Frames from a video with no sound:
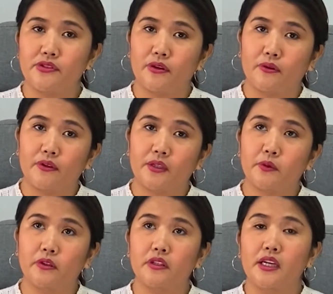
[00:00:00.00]
So it
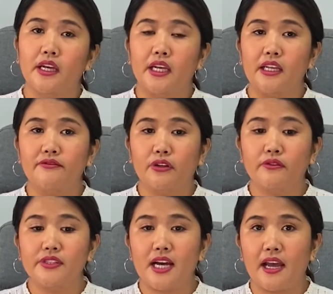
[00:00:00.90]
will
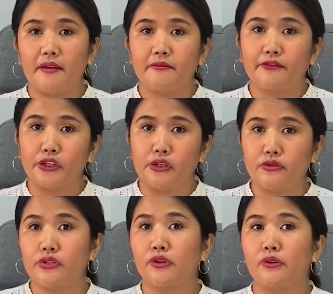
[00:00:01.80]
involve time for you
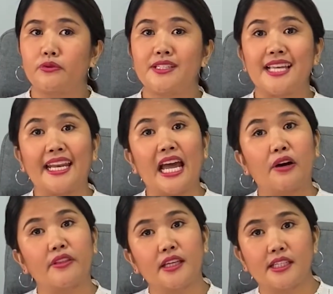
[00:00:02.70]
to send
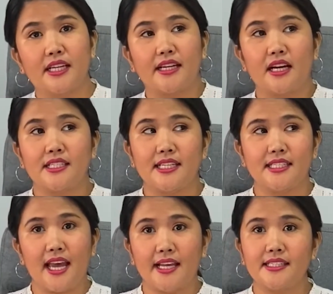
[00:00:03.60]
out the diagnostic
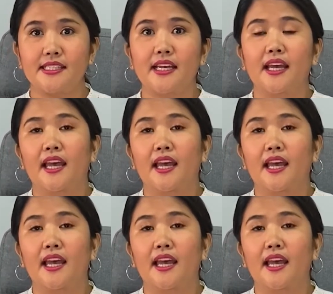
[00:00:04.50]
test